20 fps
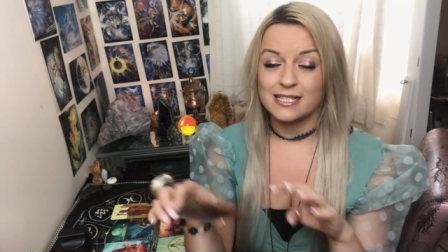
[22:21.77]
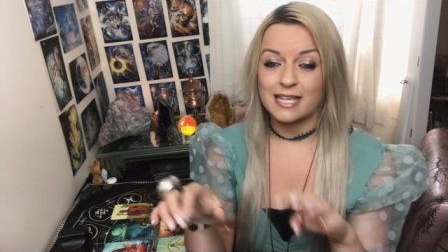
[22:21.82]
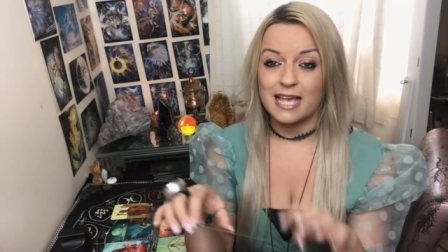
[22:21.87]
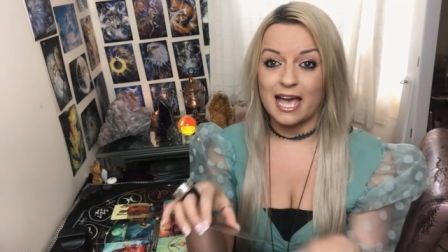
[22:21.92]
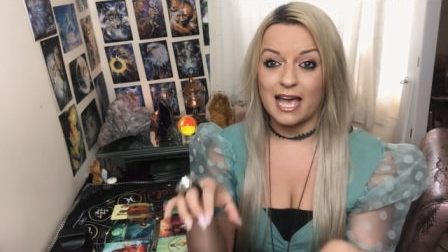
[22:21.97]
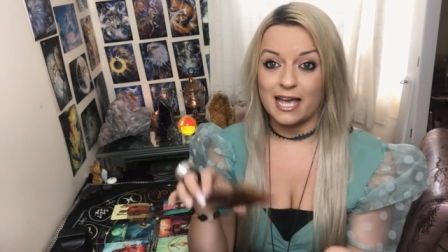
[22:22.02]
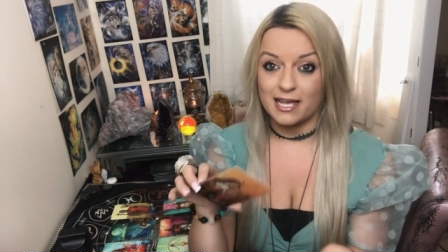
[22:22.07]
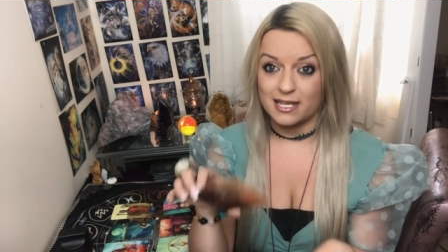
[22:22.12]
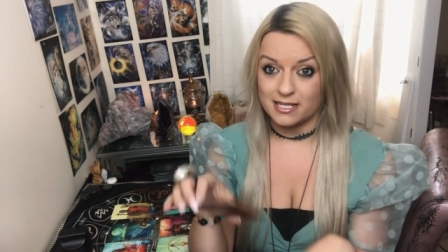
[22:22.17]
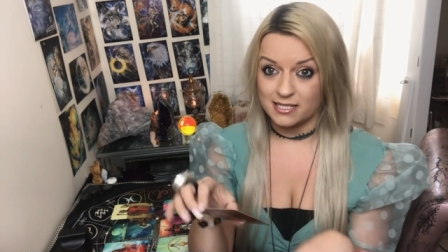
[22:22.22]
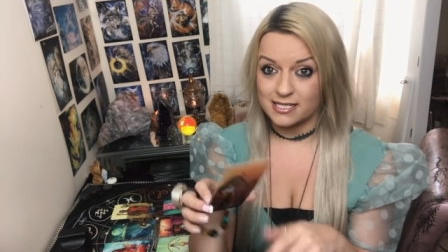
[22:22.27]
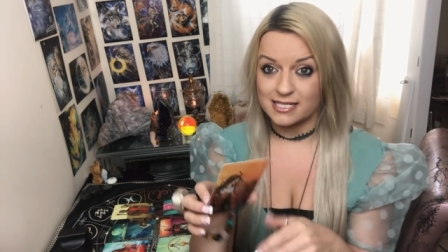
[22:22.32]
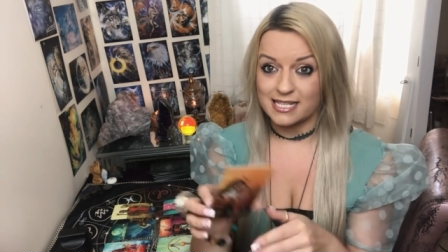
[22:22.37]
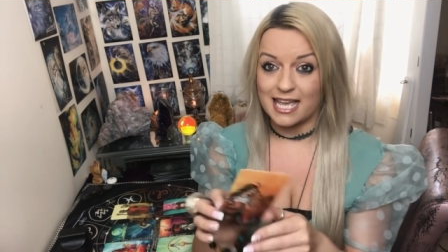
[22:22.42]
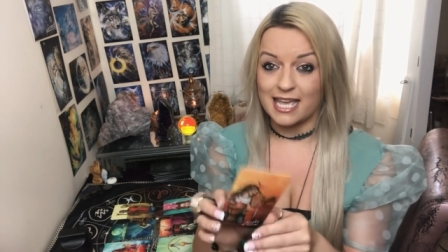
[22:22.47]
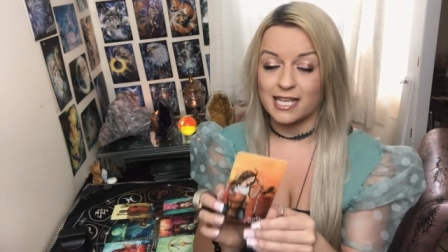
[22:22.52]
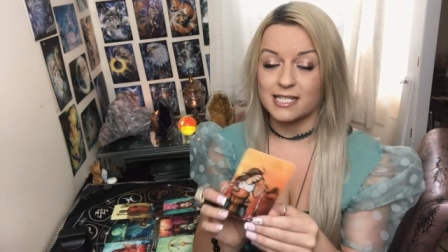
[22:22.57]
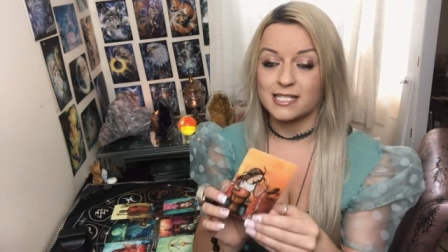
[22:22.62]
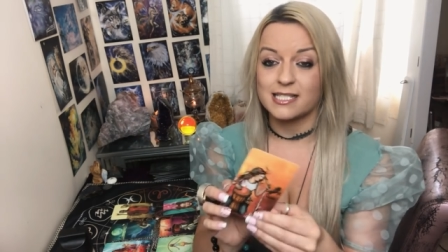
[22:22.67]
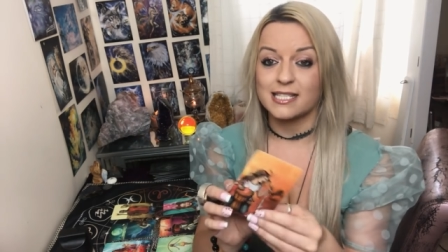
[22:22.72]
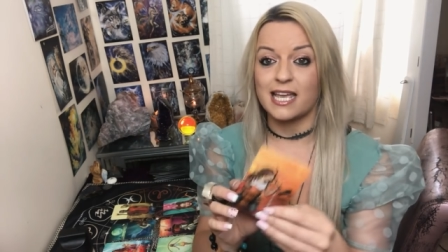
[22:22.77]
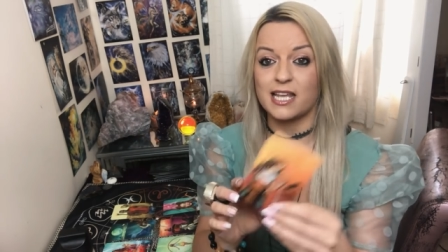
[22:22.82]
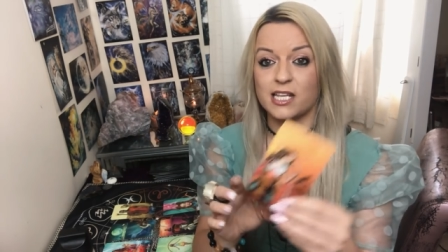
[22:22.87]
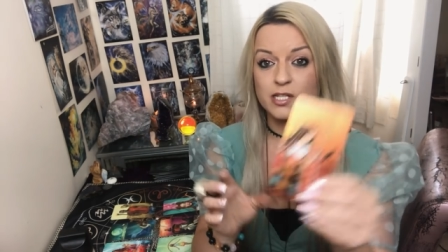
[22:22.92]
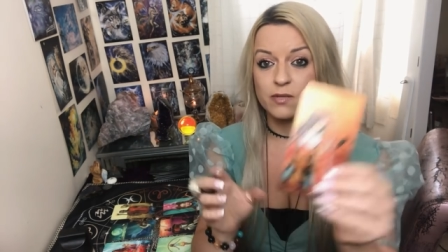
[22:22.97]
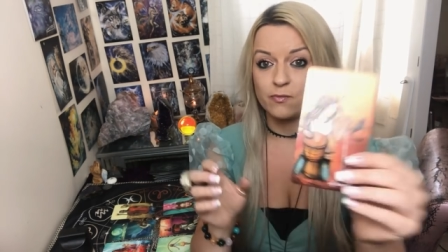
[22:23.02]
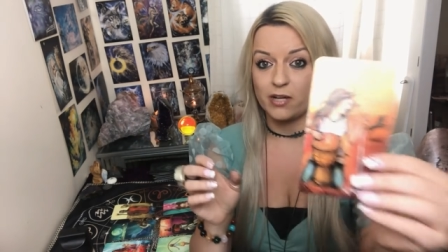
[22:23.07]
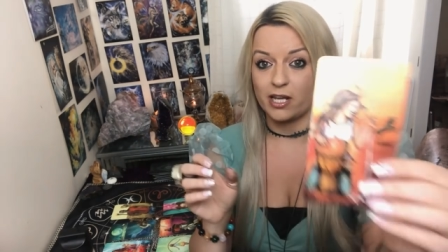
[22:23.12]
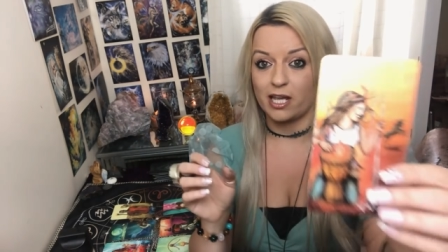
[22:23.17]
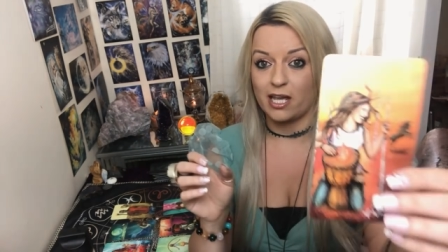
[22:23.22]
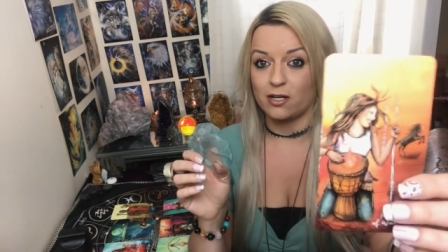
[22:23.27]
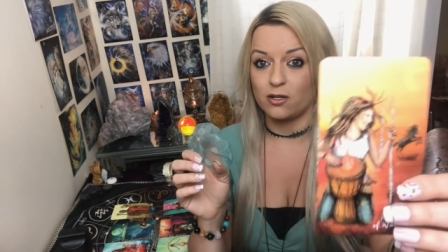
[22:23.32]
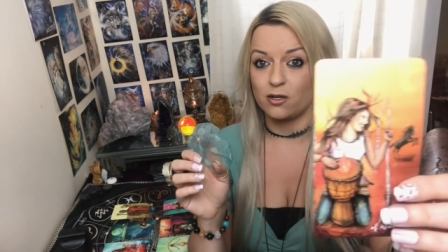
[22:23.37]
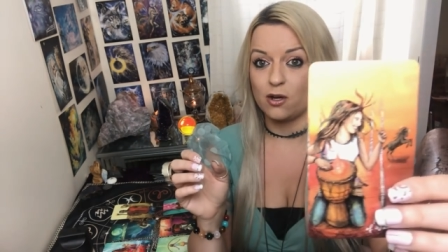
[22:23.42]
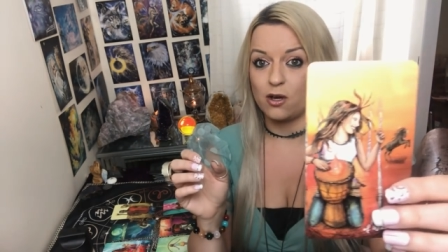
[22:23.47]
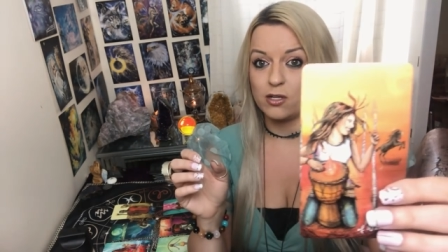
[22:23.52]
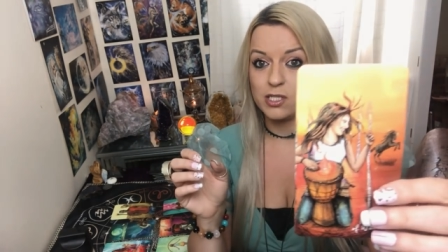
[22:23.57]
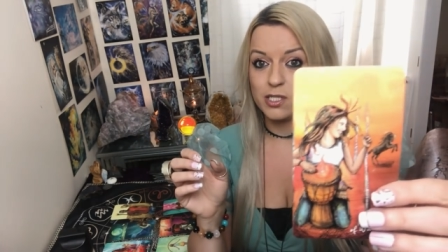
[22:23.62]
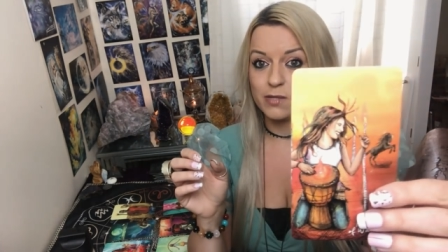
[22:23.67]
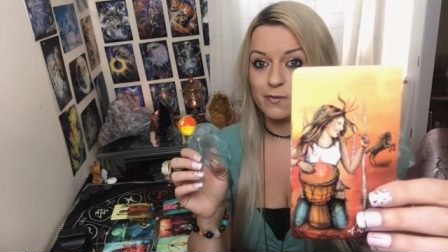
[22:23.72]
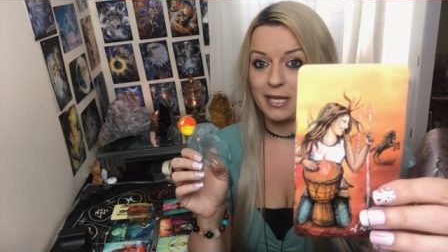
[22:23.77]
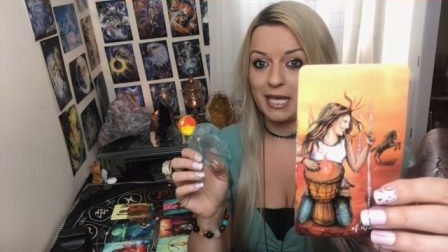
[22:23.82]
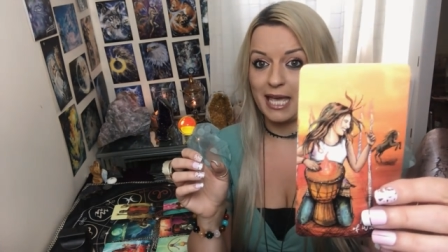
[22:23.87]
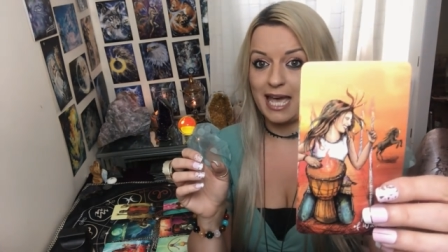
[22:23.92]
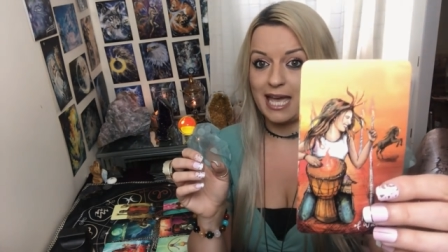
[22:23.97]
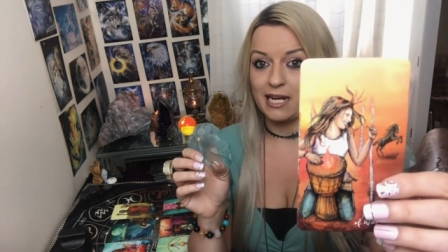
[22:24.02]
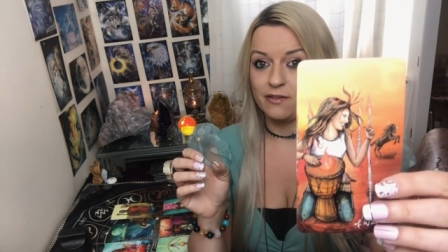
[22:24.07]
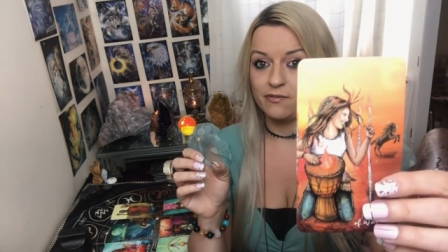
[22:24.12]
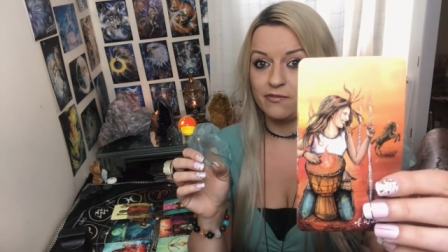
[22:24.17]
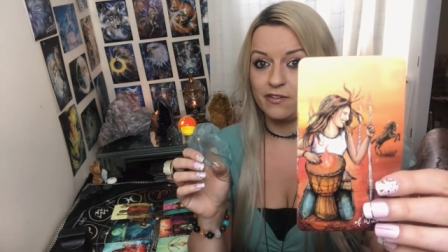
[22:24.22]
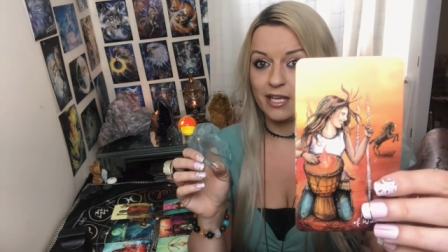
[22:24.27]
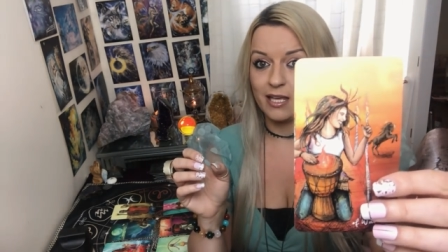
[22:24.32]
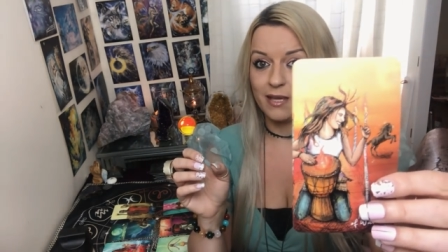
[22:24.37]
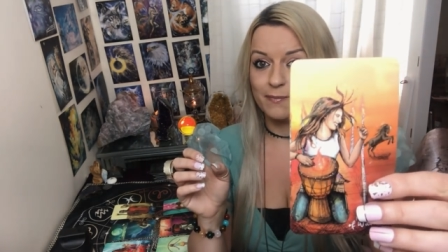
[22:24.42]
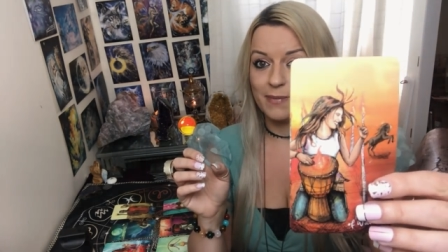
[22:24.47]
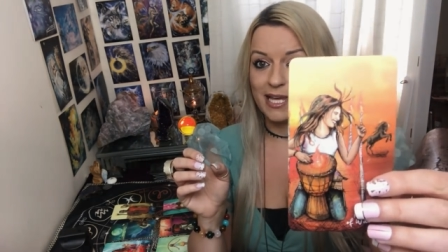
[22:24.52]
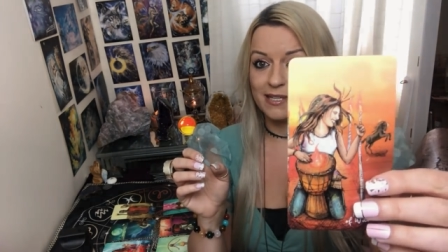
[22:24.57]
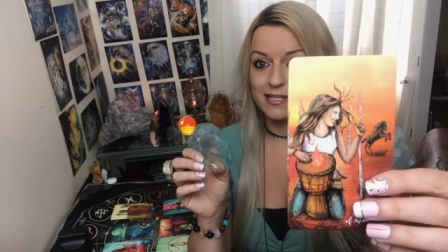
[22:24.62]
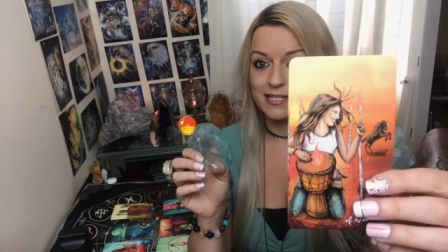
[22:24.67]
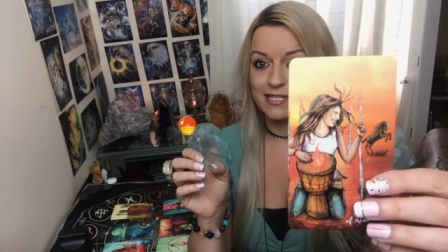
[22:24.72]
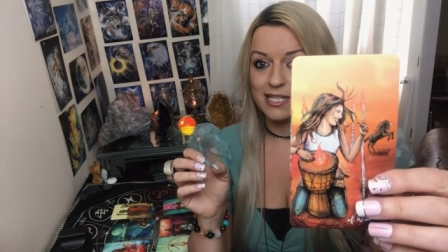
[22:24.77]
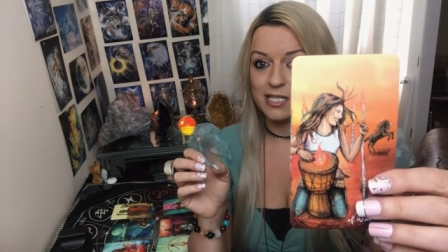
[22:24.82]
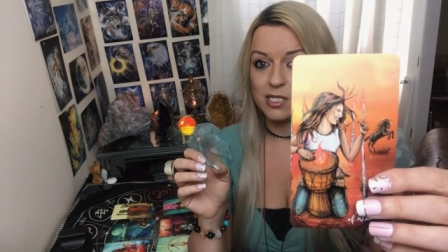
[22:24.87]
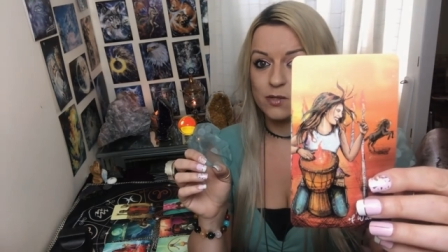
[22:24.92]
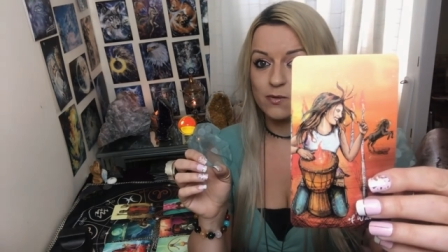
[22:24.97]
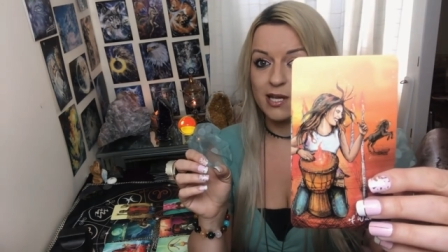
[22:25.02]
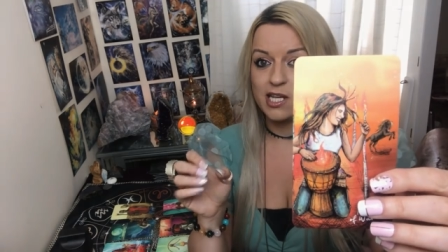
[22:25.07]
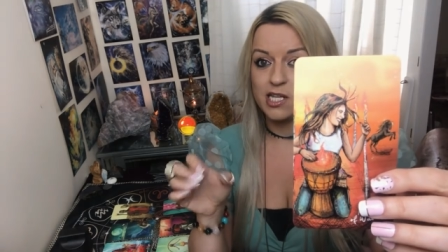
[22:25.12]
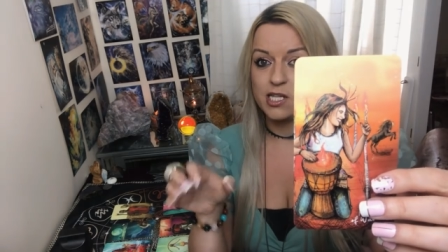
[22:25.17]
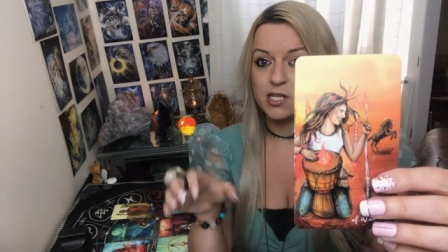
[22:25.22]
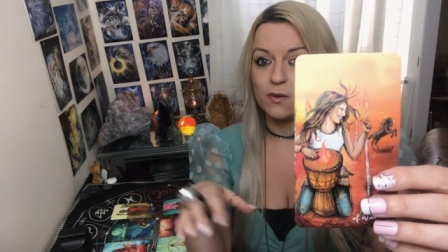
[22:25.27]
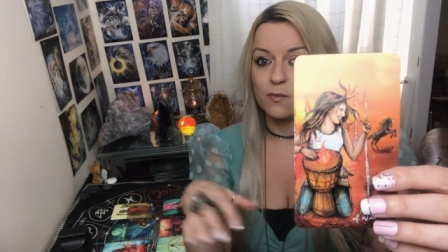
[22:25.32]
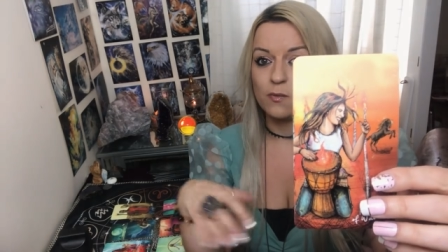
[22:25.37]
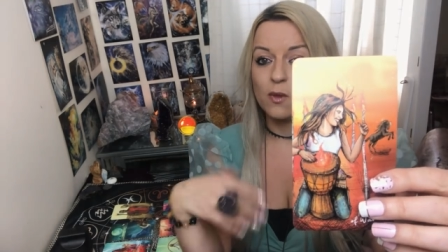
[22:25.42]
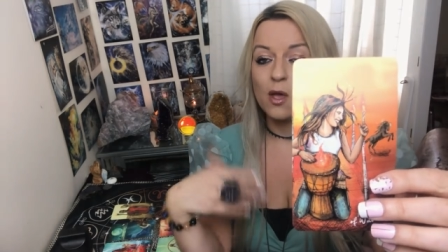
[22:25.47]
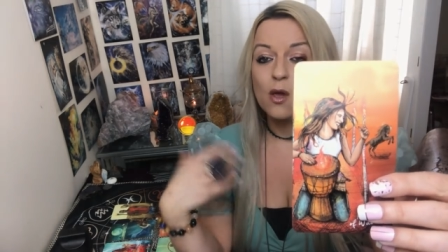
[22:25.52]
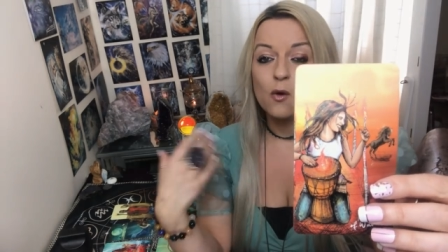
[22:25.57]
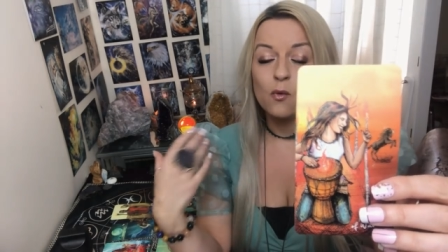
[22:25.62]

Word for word: uh, staying stationary and not doing anything about the situation,